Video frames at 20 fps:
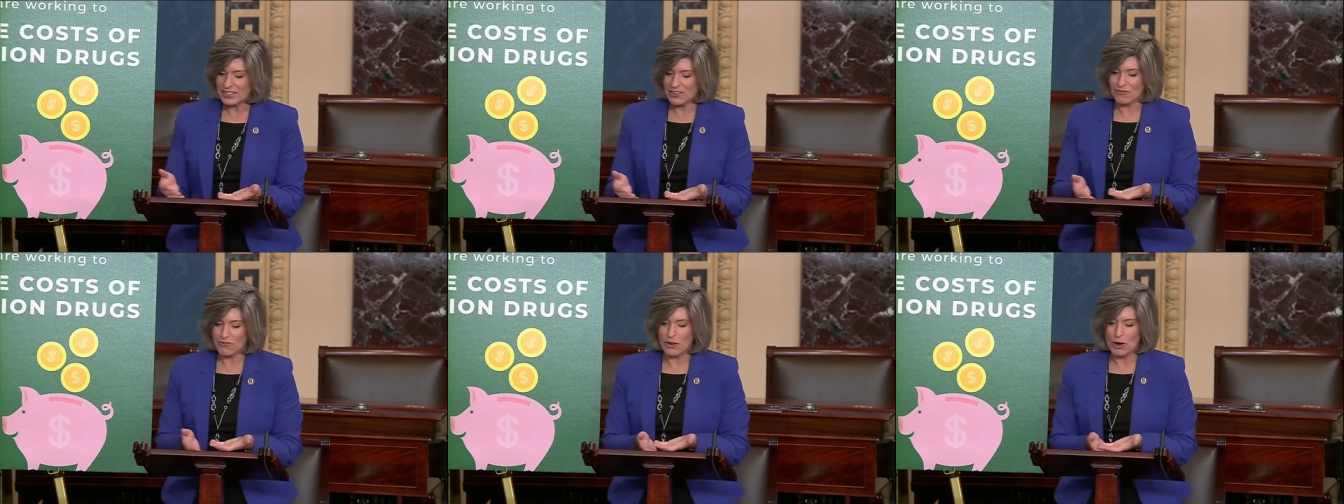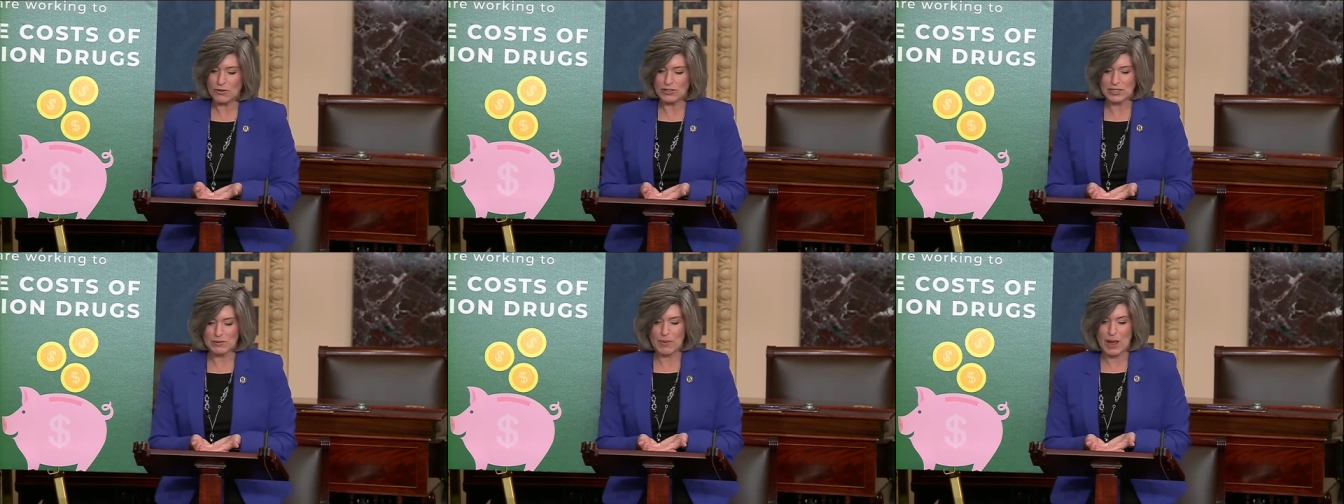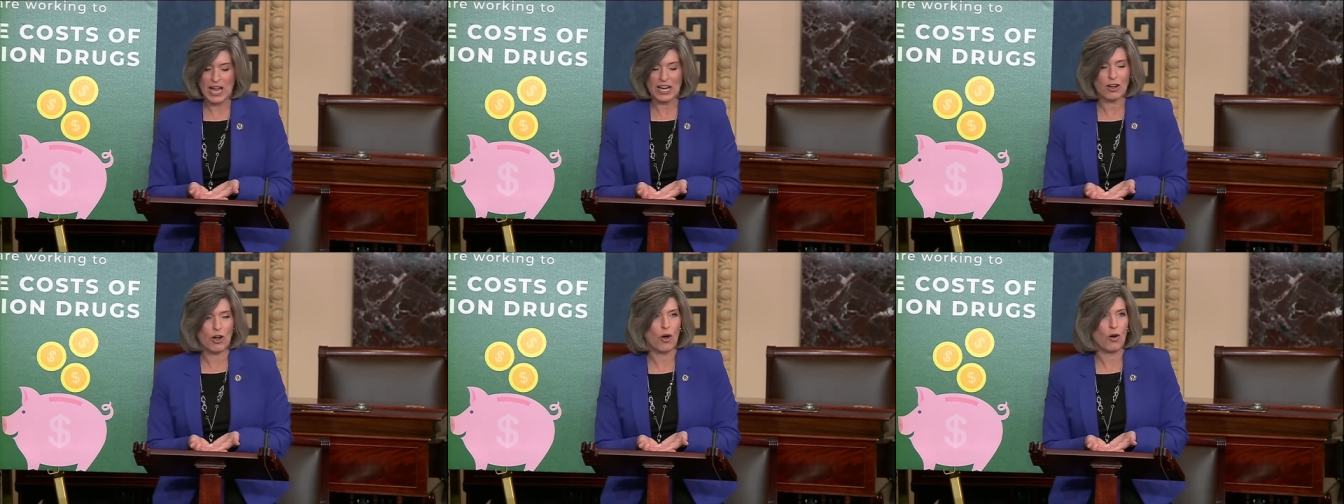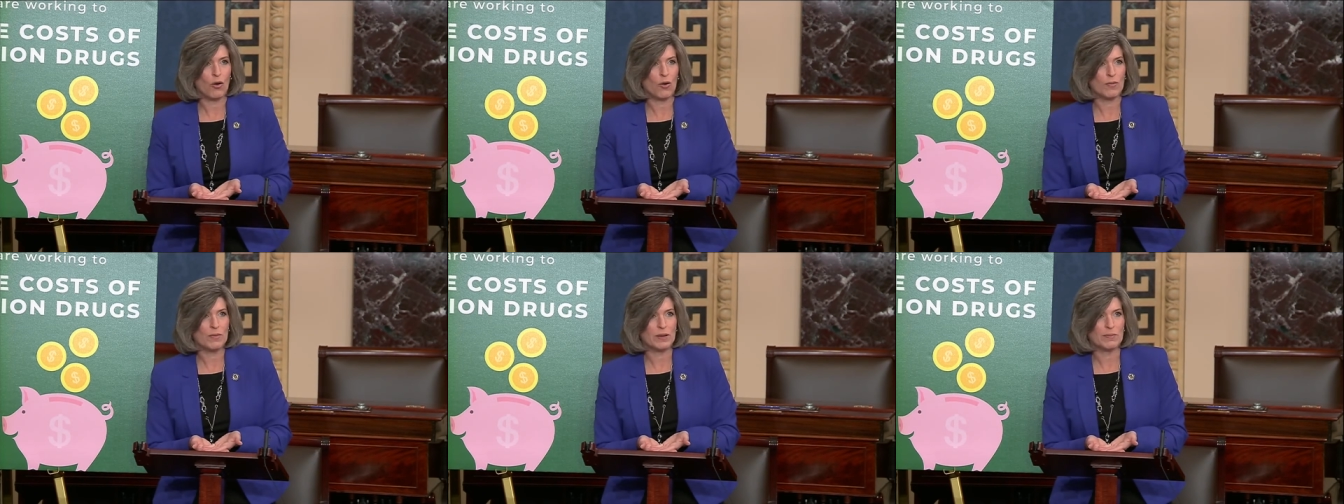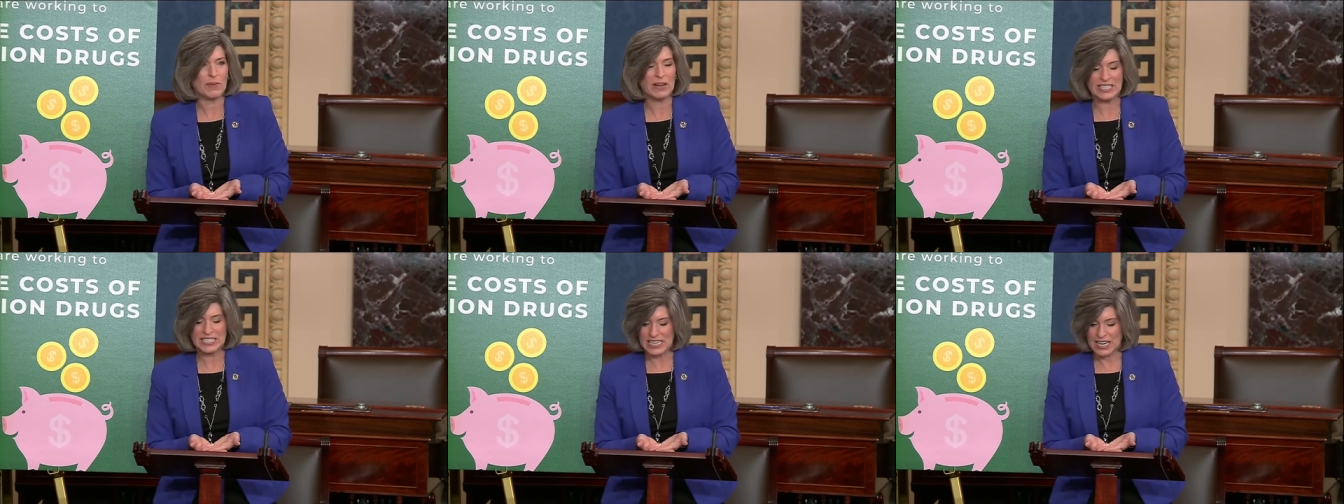to folks back home in
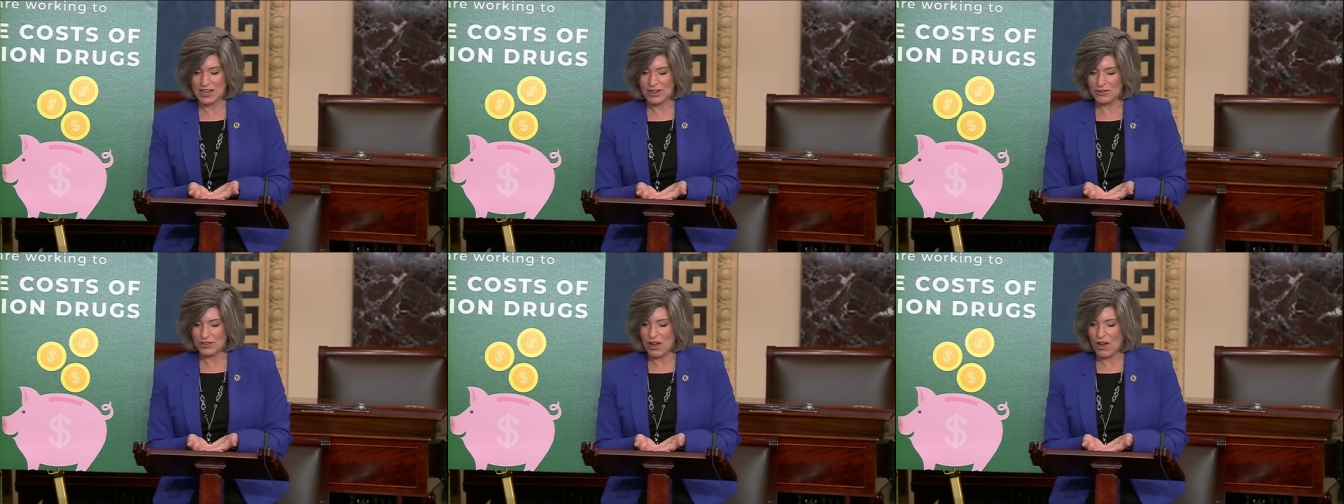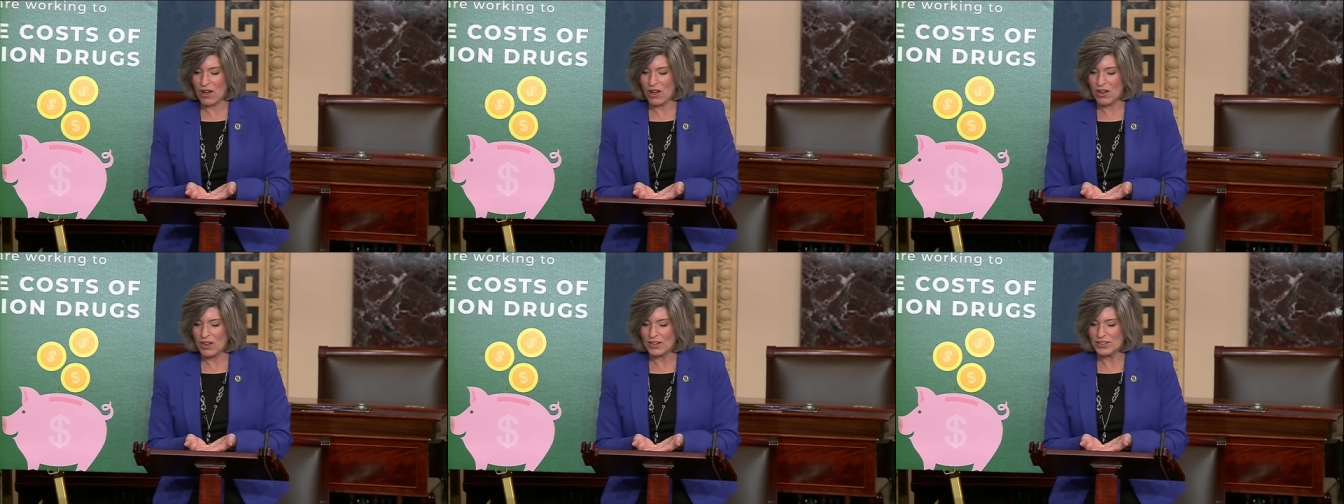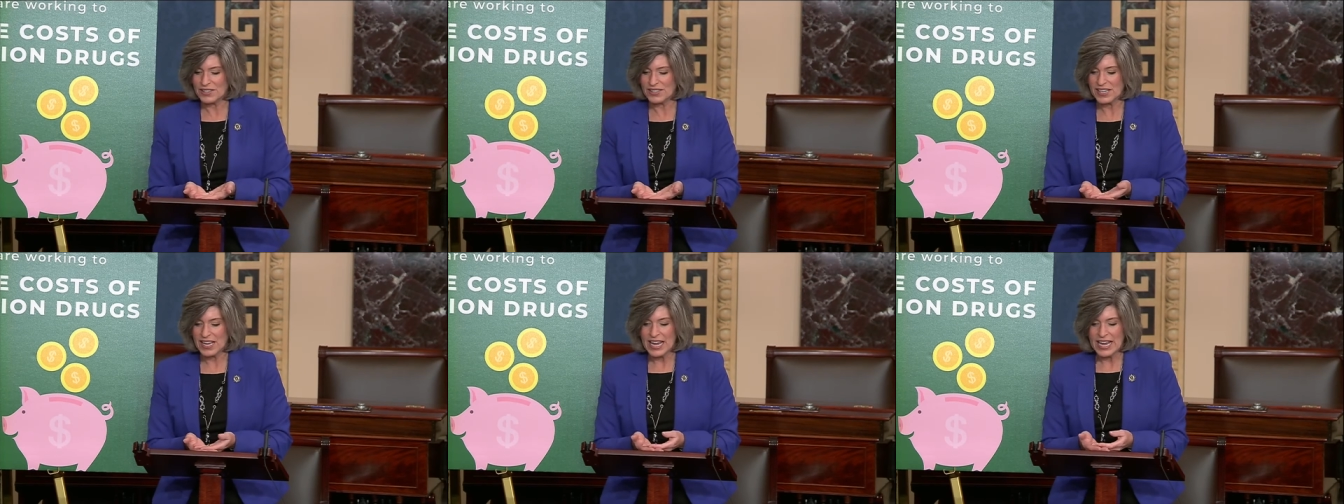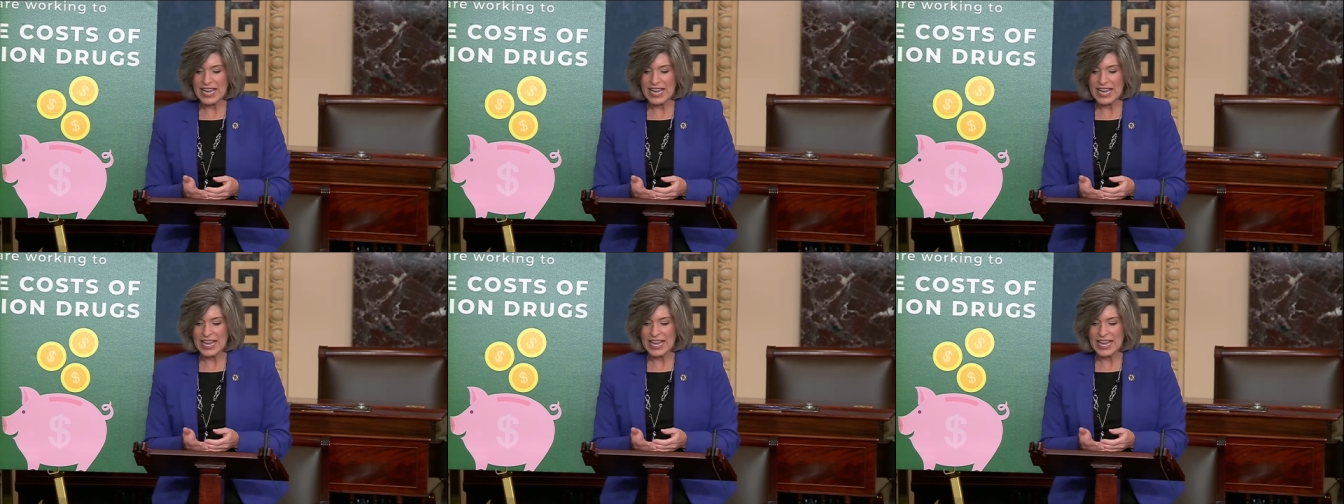my town halls